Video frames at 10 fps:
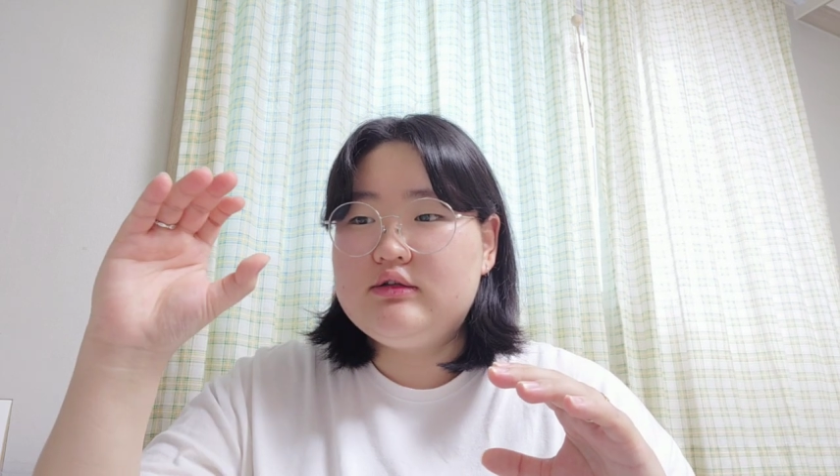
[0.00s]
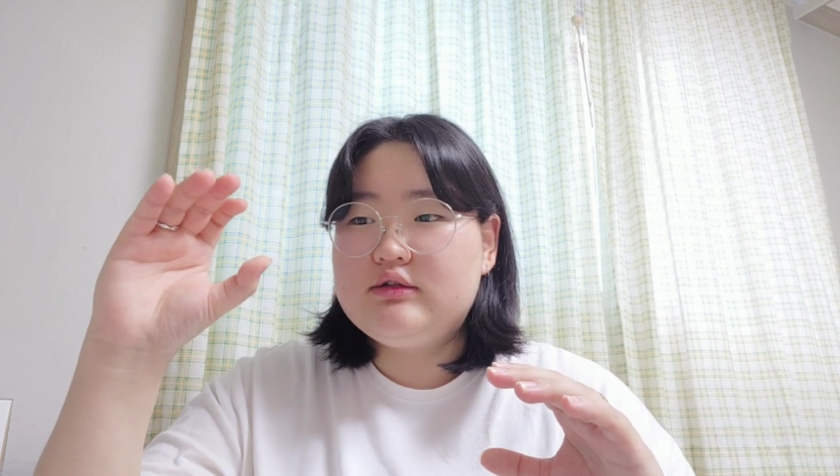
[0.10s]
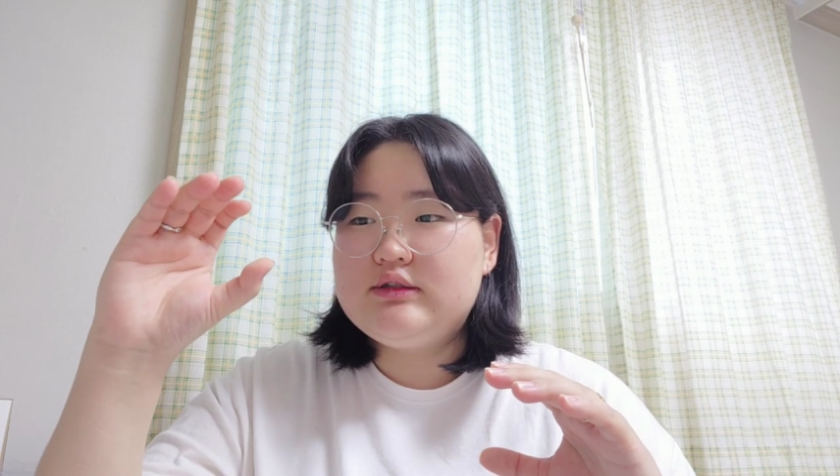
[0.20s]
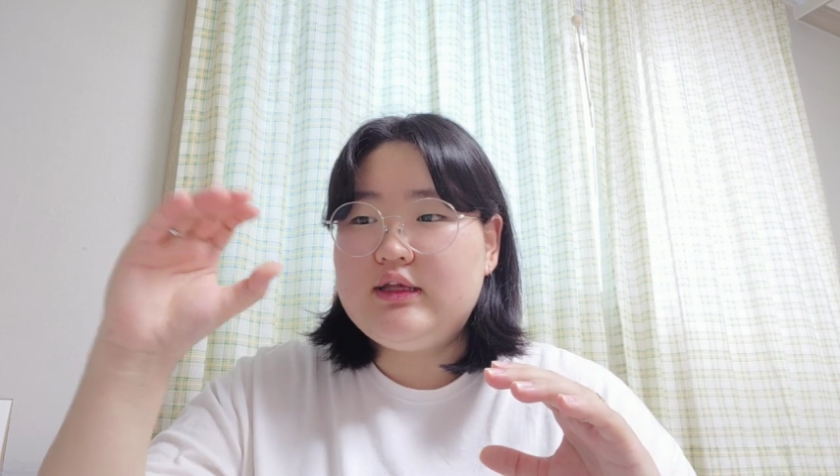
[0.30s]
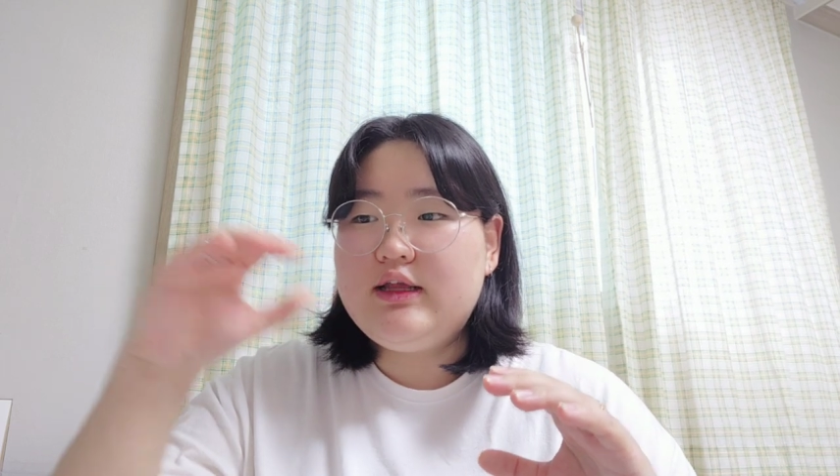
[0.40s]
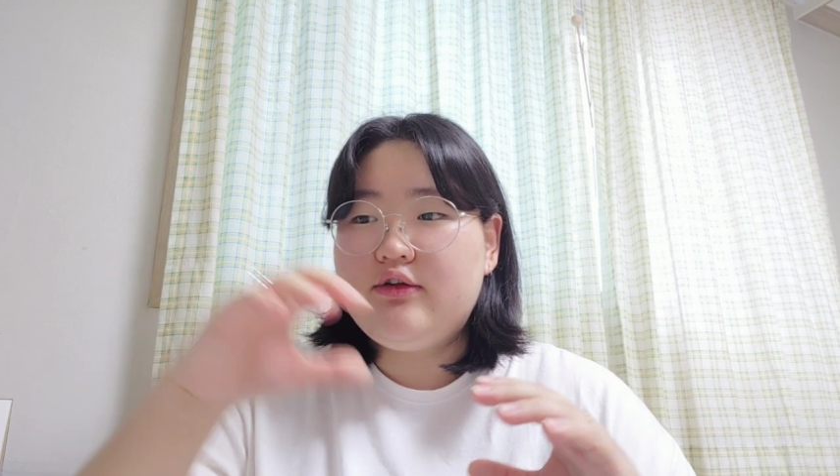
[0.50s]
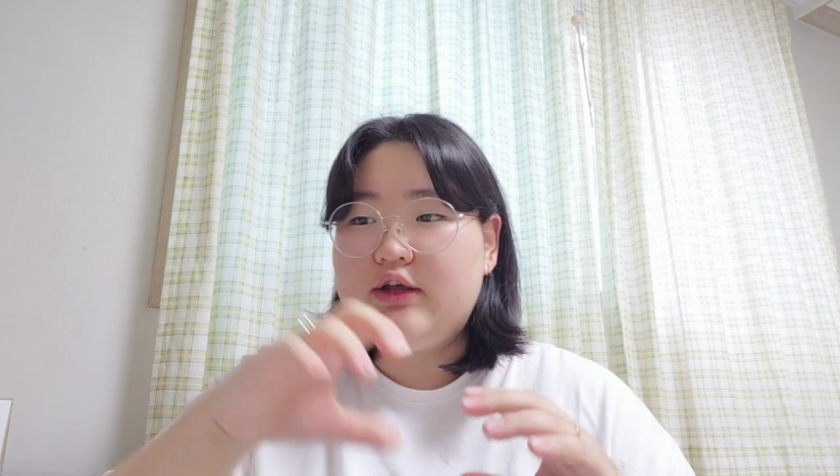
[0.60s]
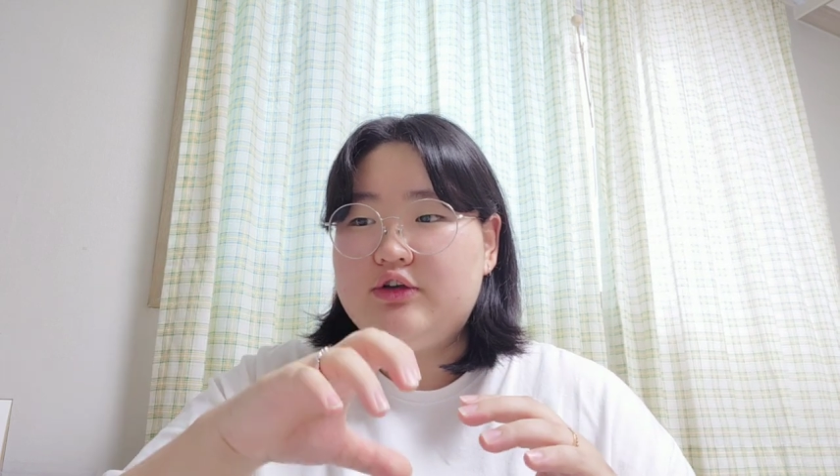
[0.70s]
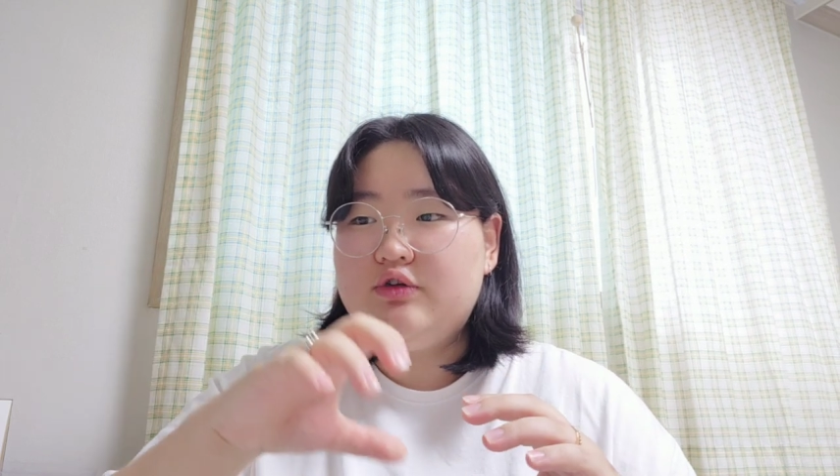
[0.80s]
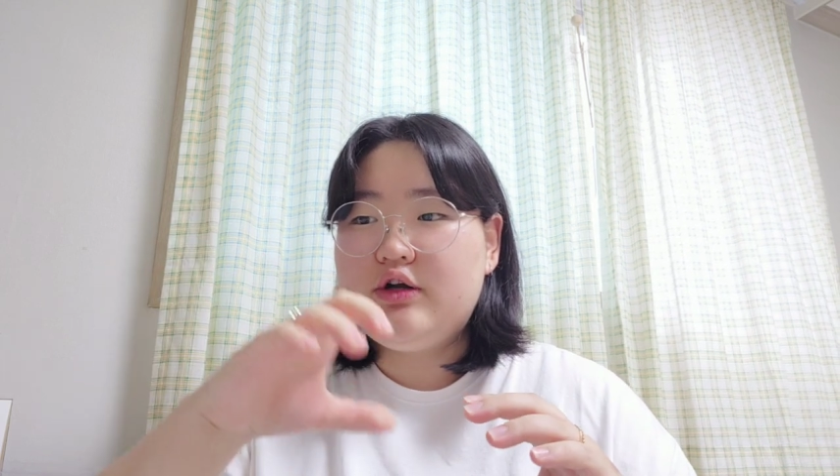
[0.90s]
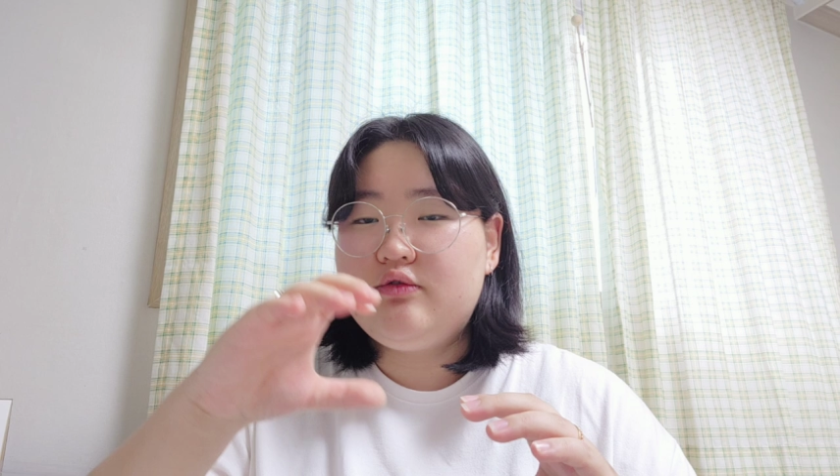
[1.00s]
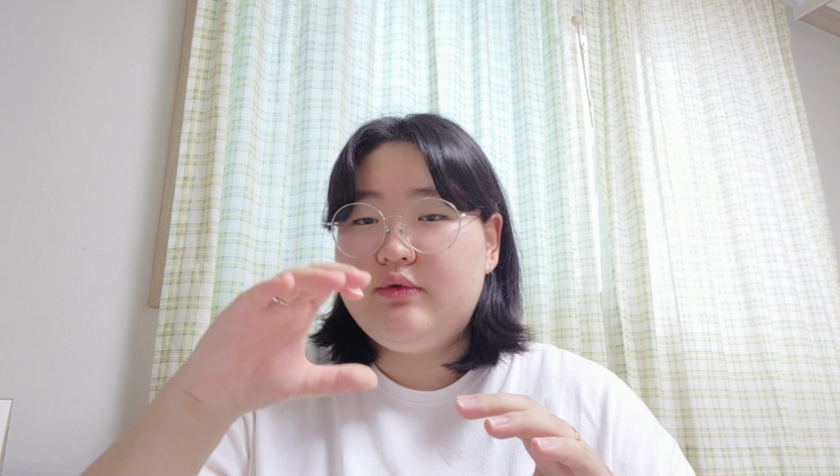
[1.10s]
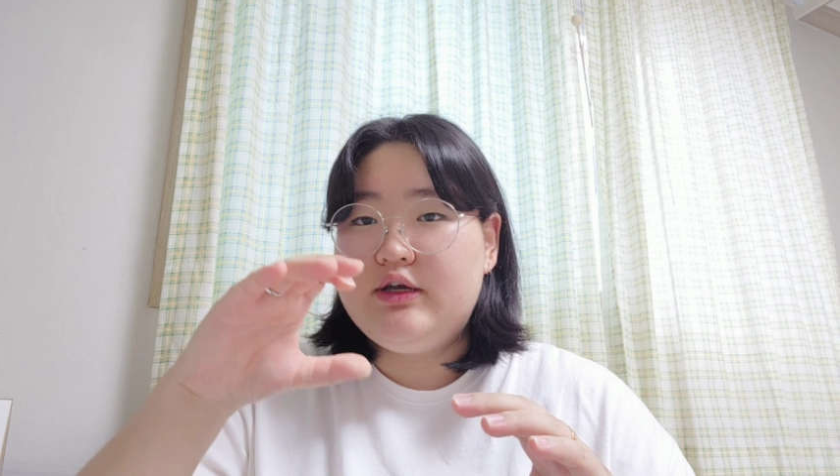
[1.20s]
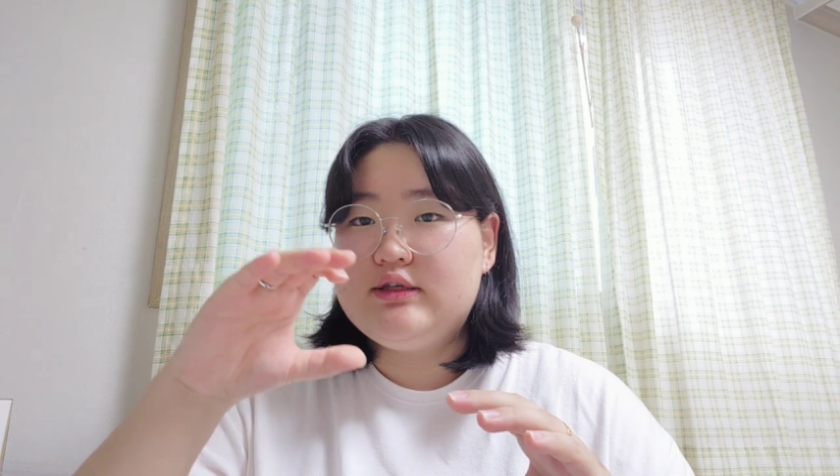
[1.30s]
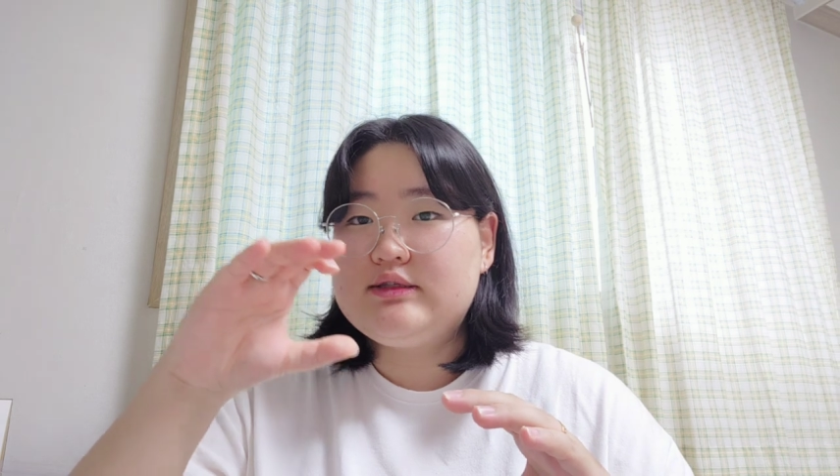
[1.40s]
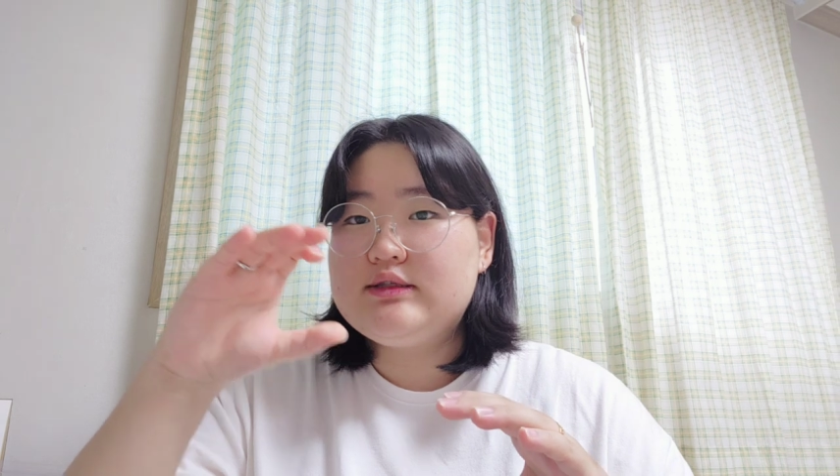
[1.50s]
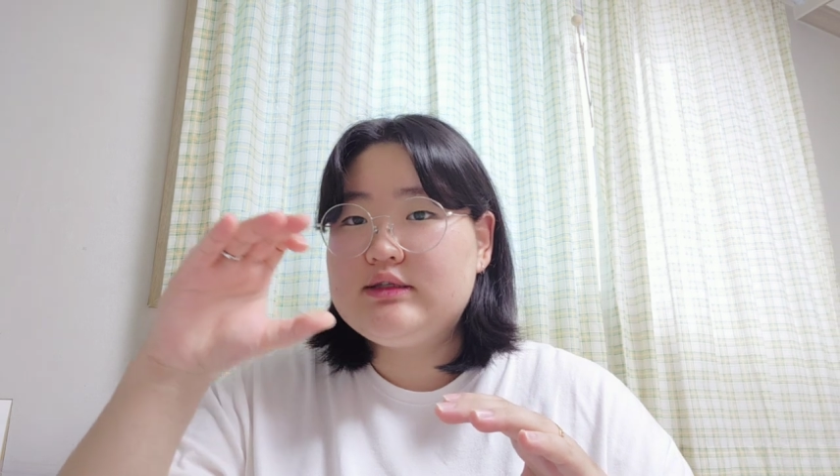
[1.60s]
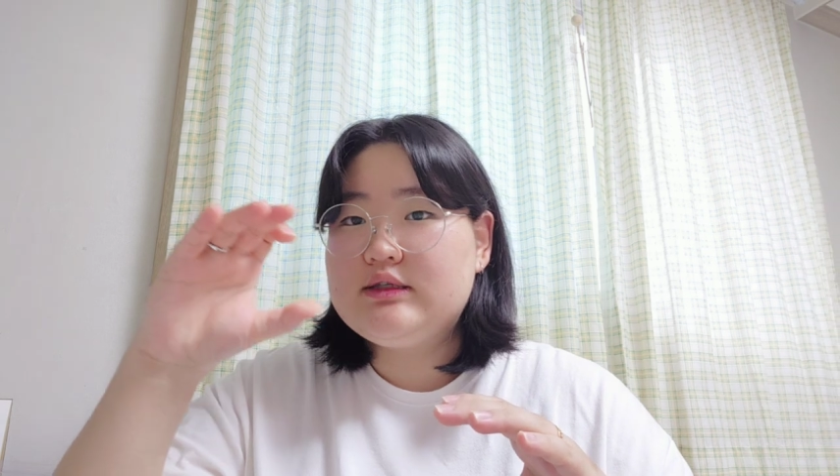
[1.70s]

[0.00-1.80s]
silicon nitride with